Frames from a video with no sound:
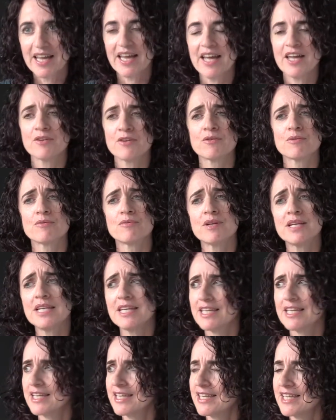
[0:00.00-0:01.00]
and to
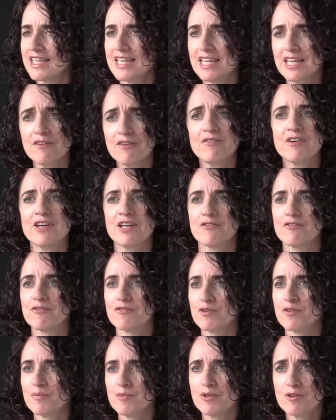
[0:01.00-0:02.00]
really give it
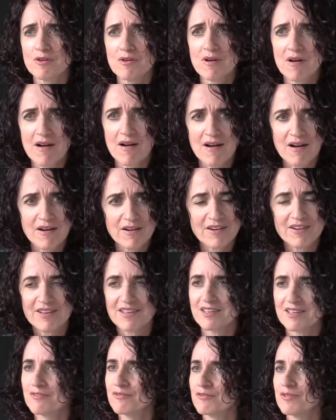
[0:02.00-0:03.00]
from your heart
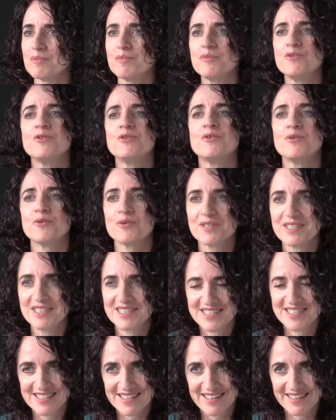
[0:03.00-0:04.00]
and from your
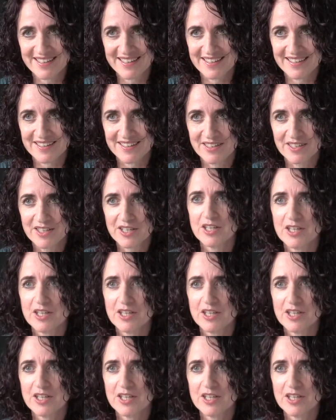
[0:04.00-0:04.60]
desire.